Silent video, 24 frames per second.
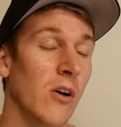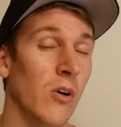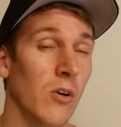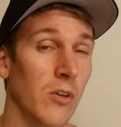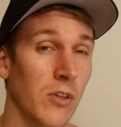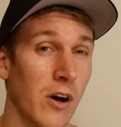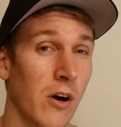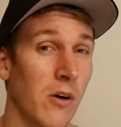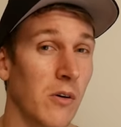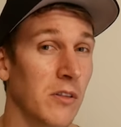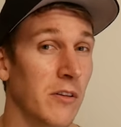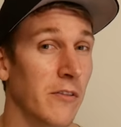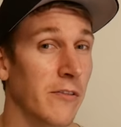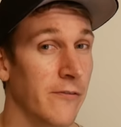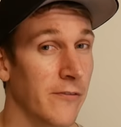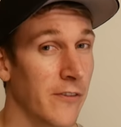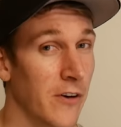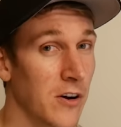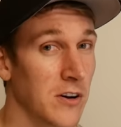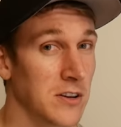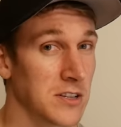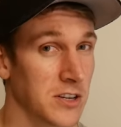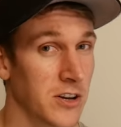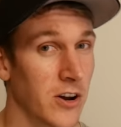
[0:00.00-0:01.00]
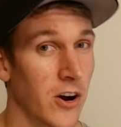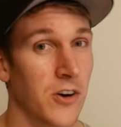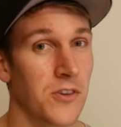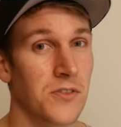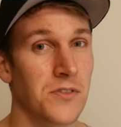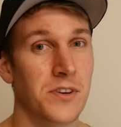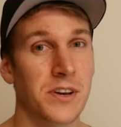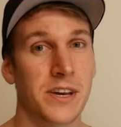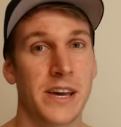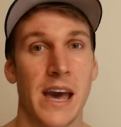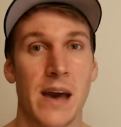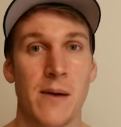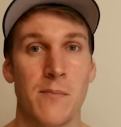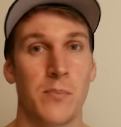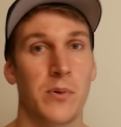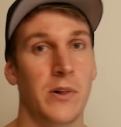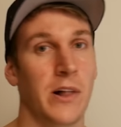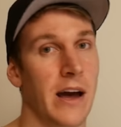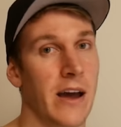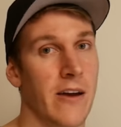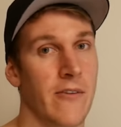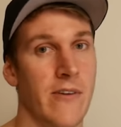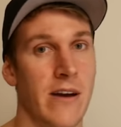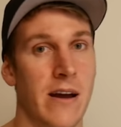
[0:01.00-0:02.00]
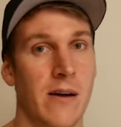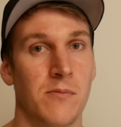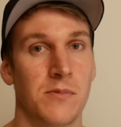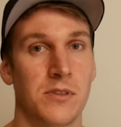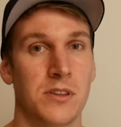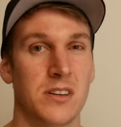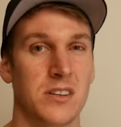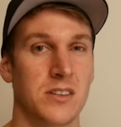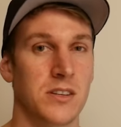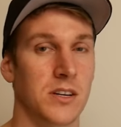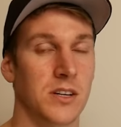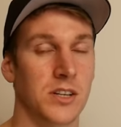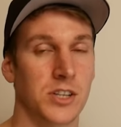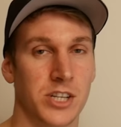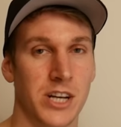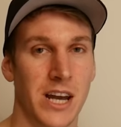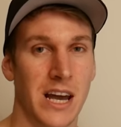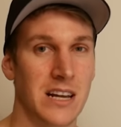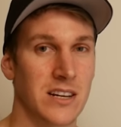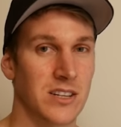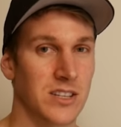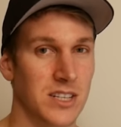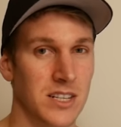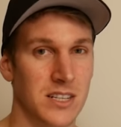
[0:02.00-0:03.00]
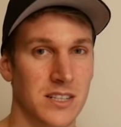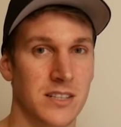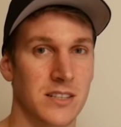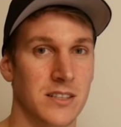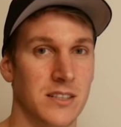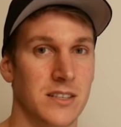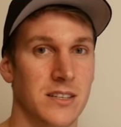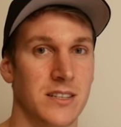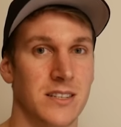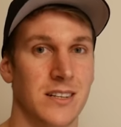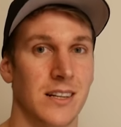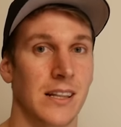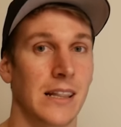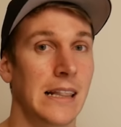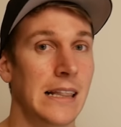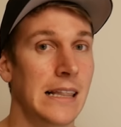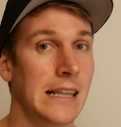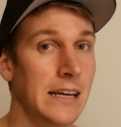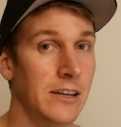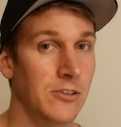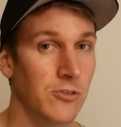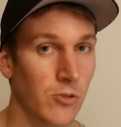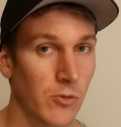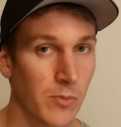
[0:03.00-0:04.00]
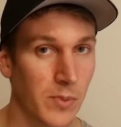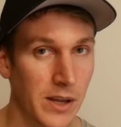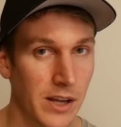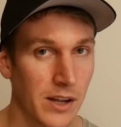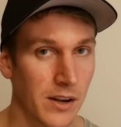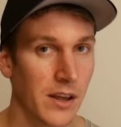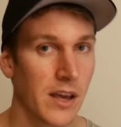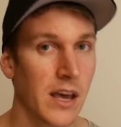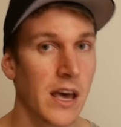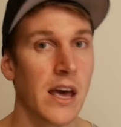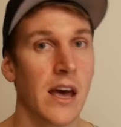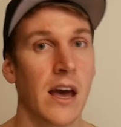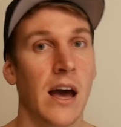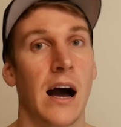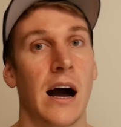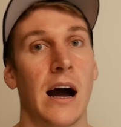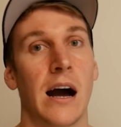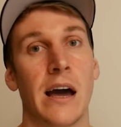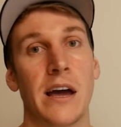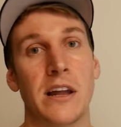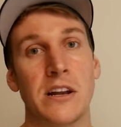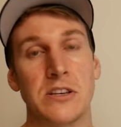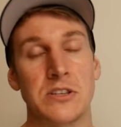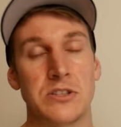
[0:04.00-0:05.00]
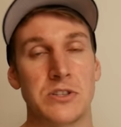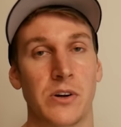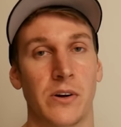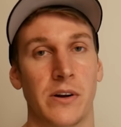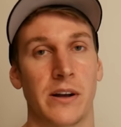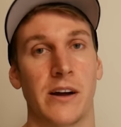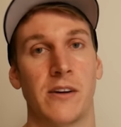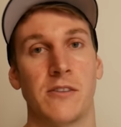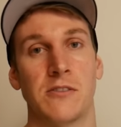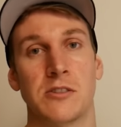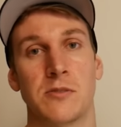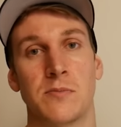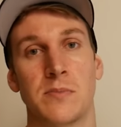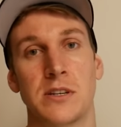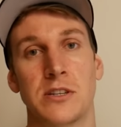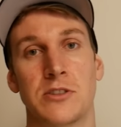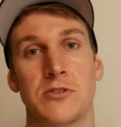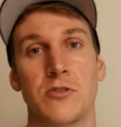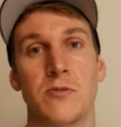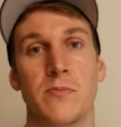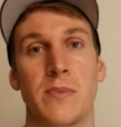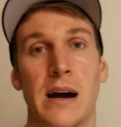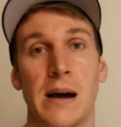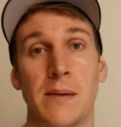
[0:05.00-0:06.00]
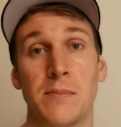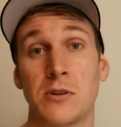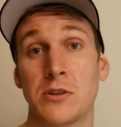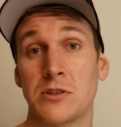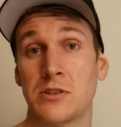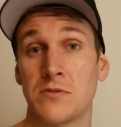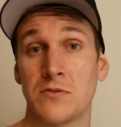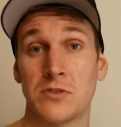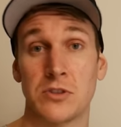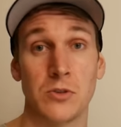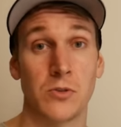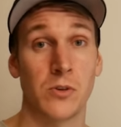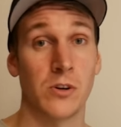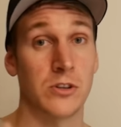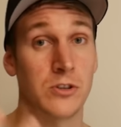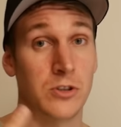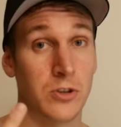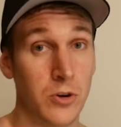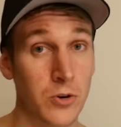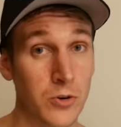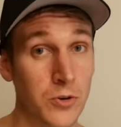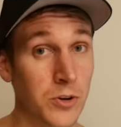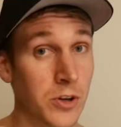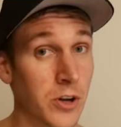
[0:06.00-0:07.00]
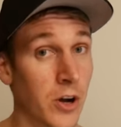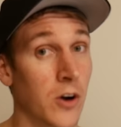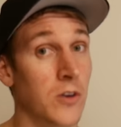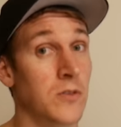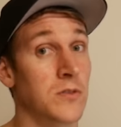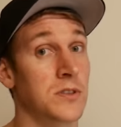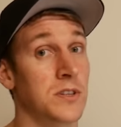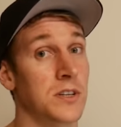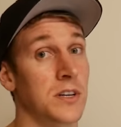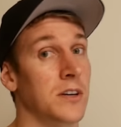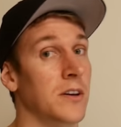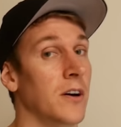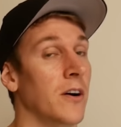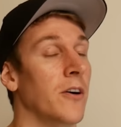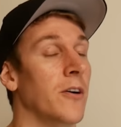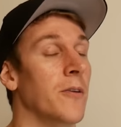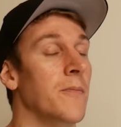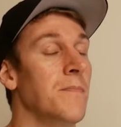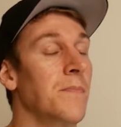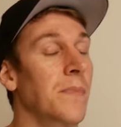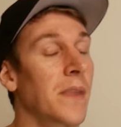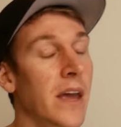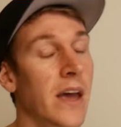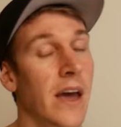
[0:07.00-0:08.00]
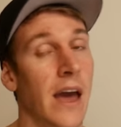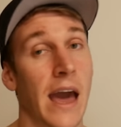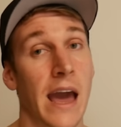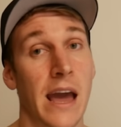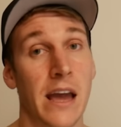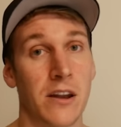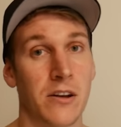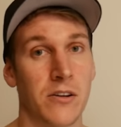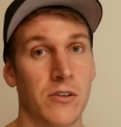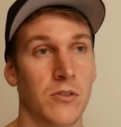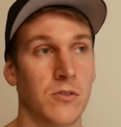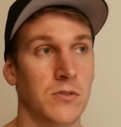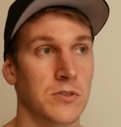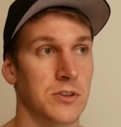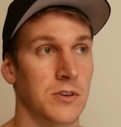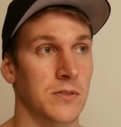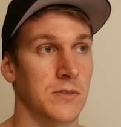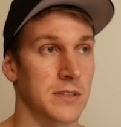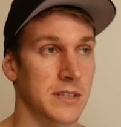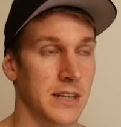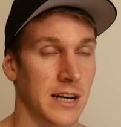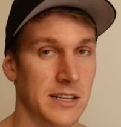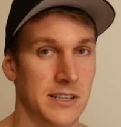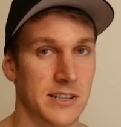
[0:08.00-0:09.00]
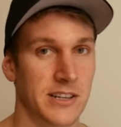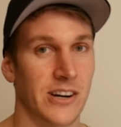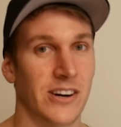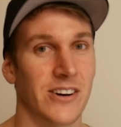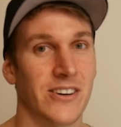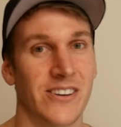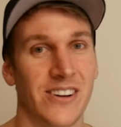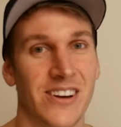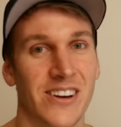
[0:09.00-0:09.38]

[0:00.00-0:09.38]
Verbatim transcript: Although on the first coat you can play around with this, you can change distances a little bit uh, and it's not going to be too bad because you've still got two coats to go and also a dust coat,